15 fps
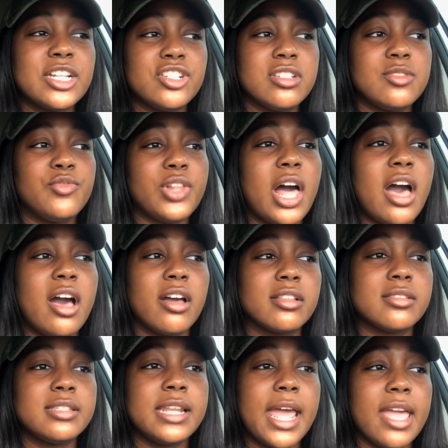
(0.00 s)
I'll just
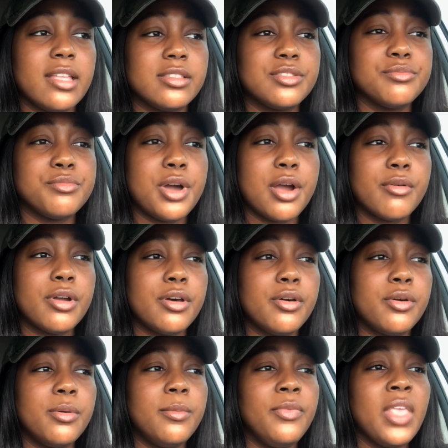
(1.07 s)
vlog today and
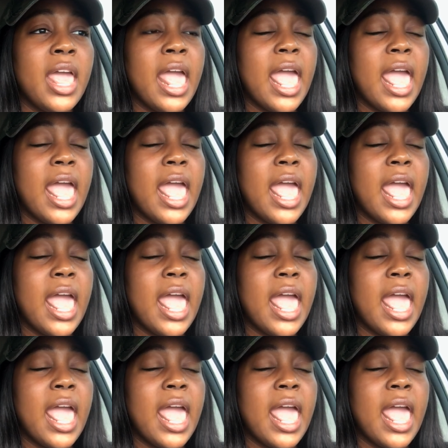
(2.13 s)
tomorrow,